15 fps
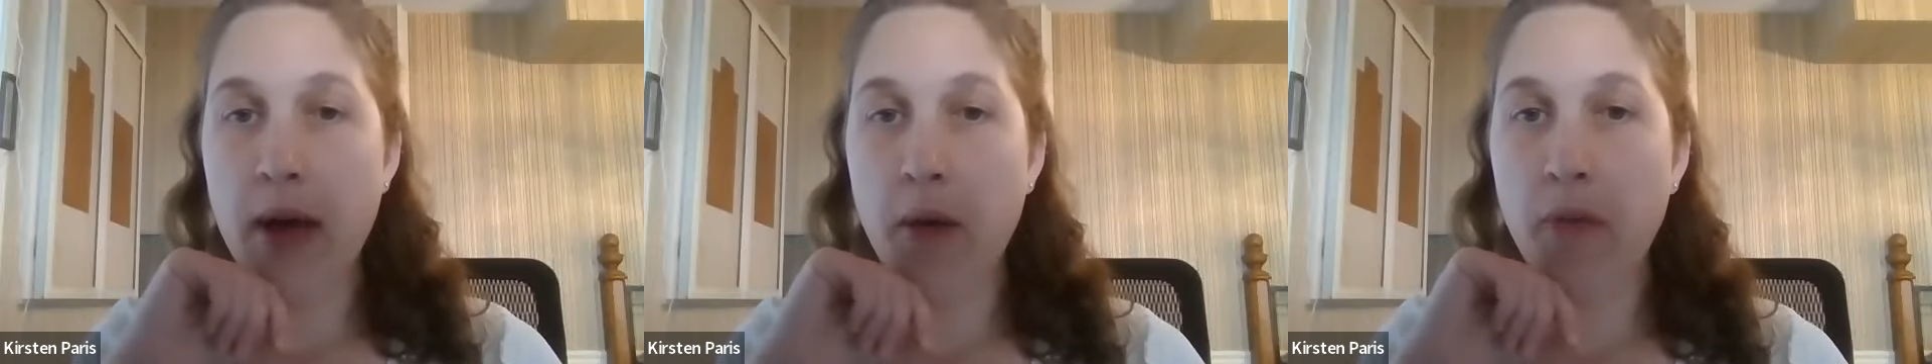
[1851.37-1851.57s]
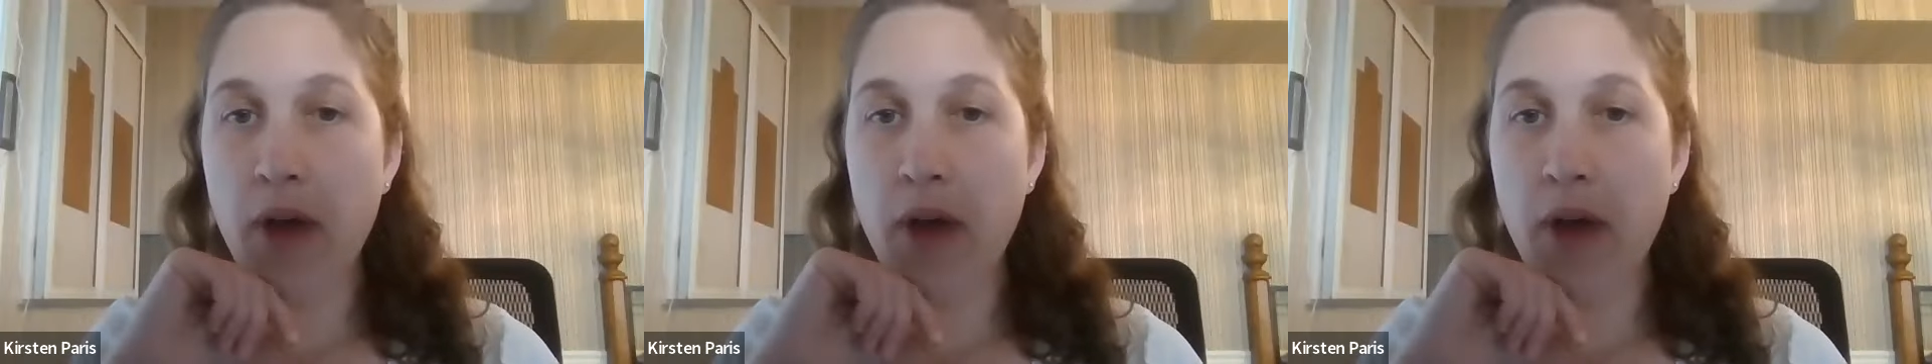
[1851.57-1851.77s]

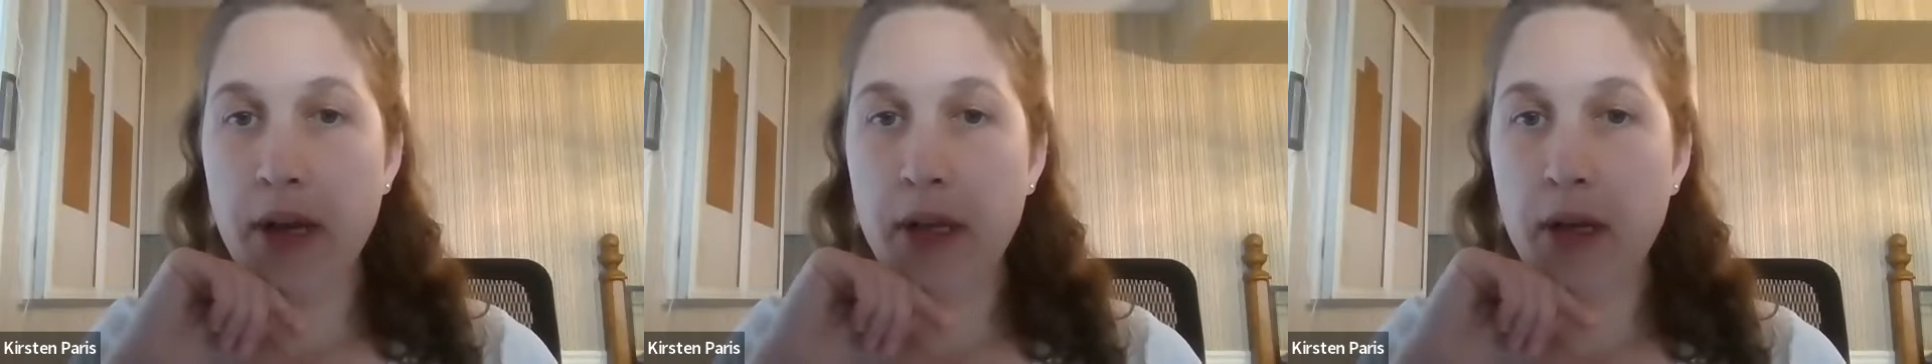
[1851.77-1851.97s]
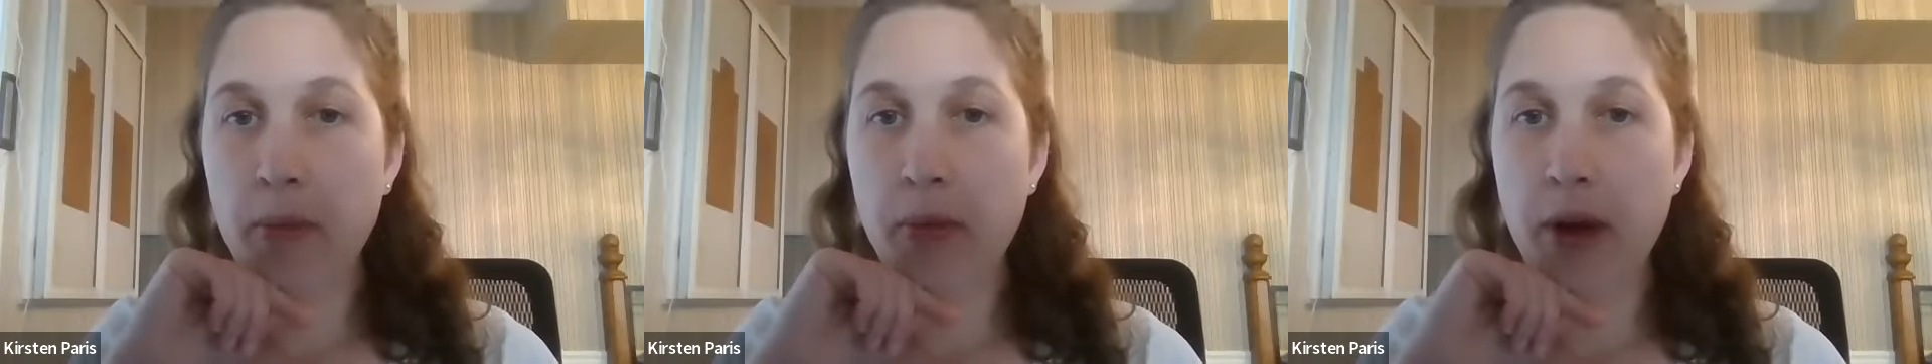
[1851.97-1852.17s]
help
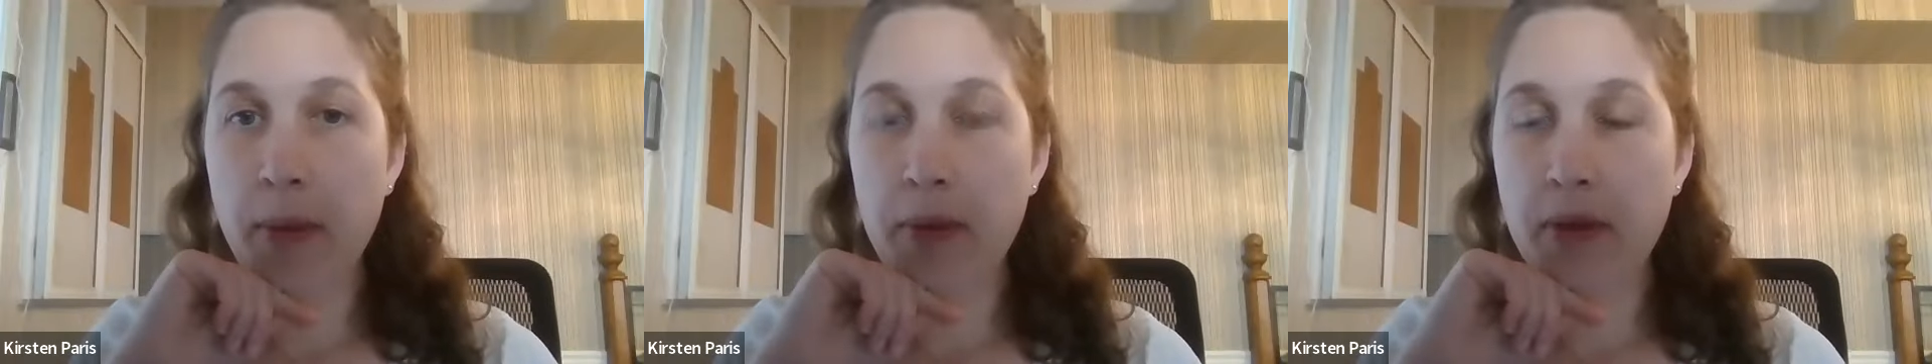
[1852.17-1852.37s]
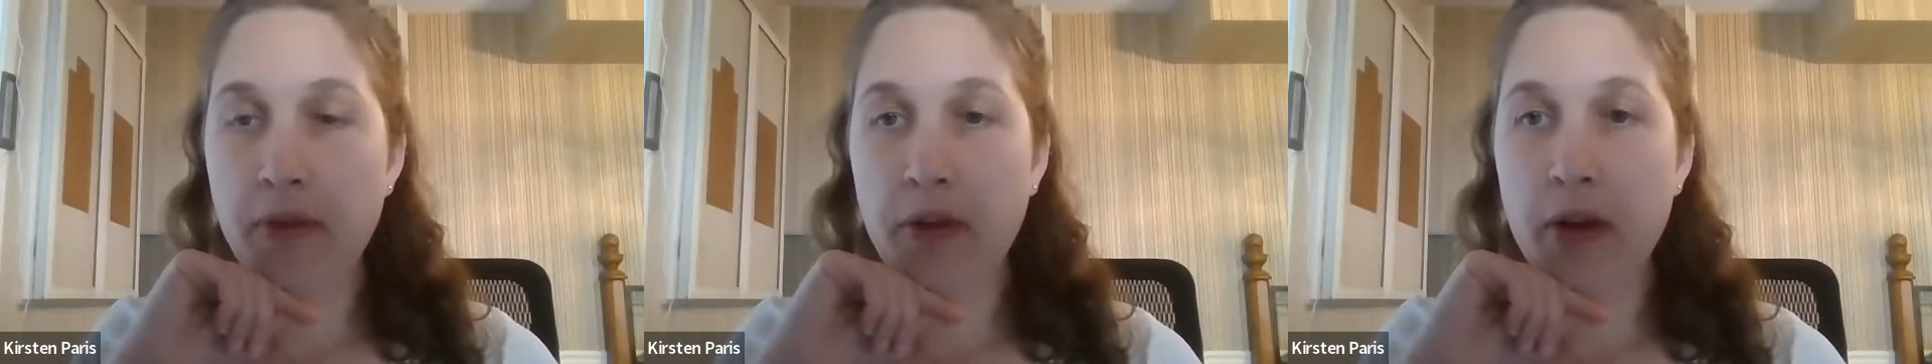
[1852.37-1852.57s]
find a good
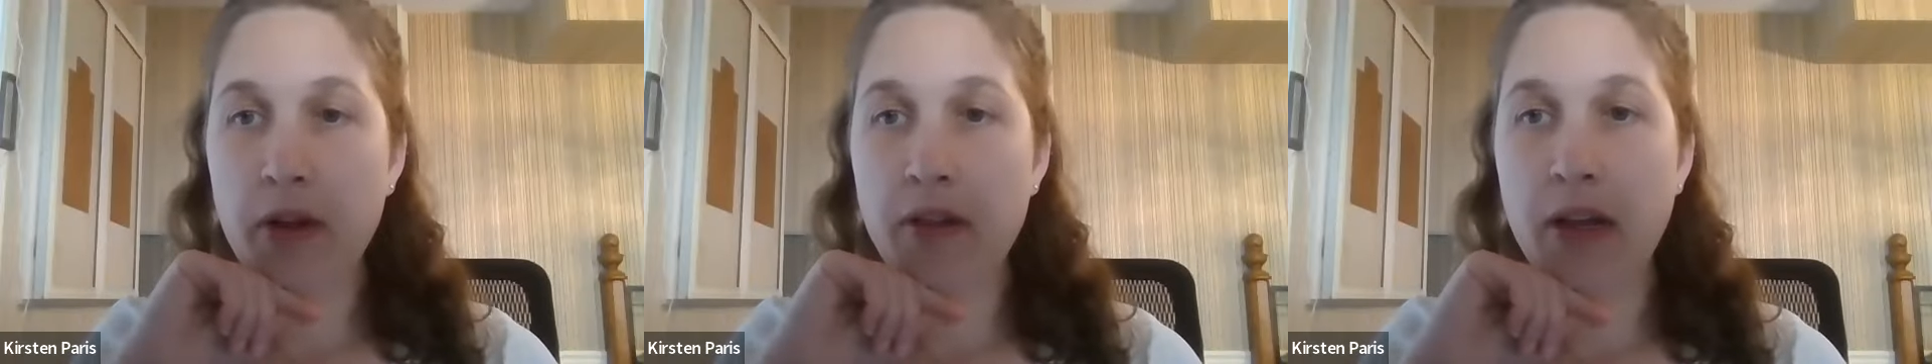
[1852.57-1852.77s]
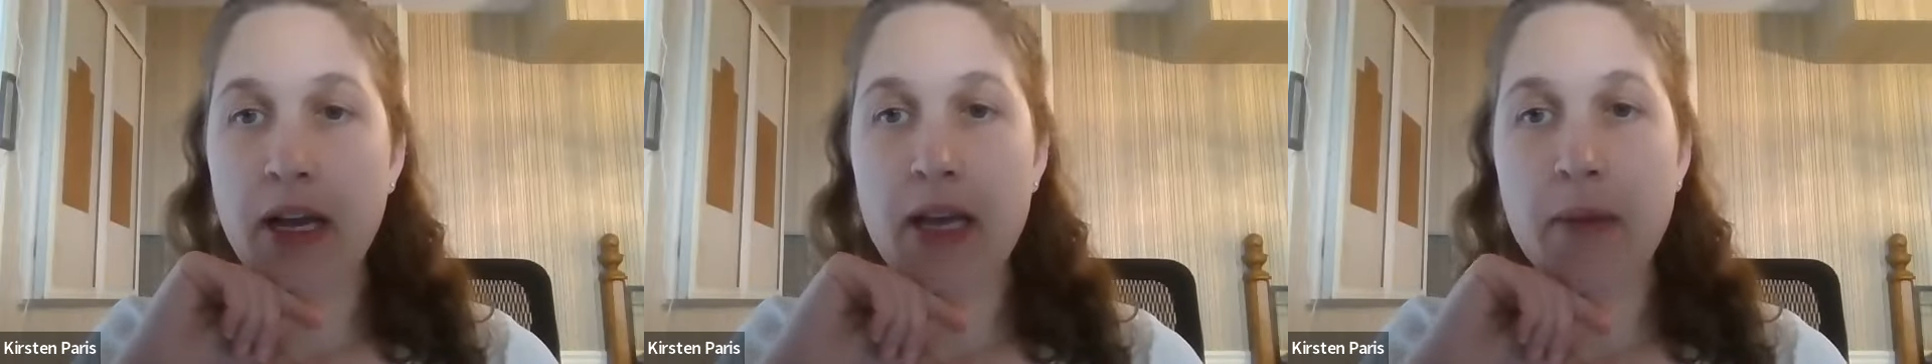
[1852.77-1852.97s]
property for
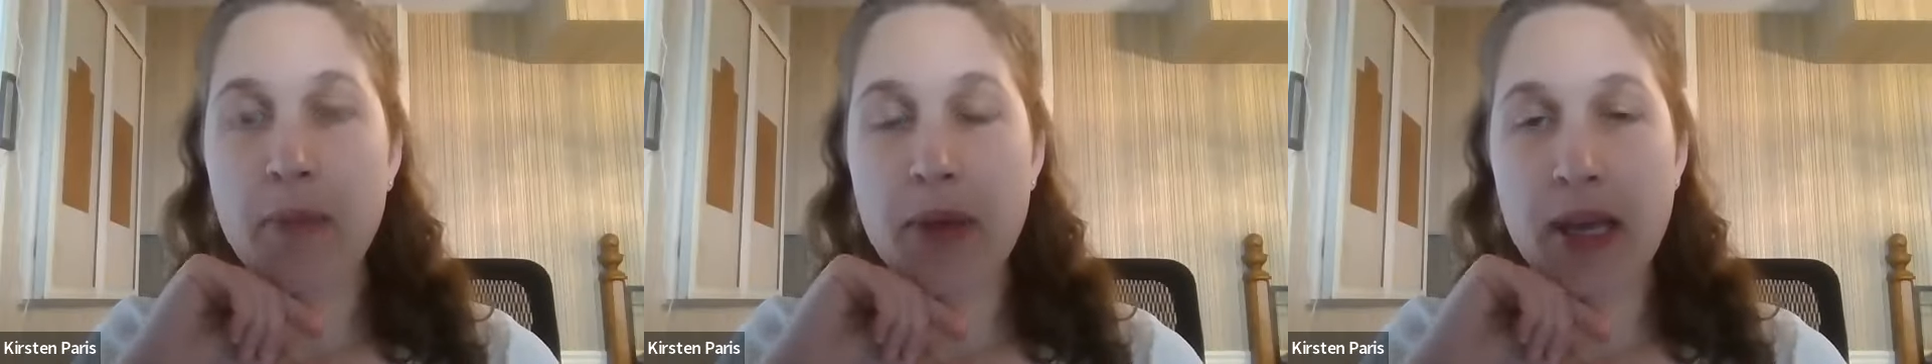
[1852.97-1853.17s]
your client?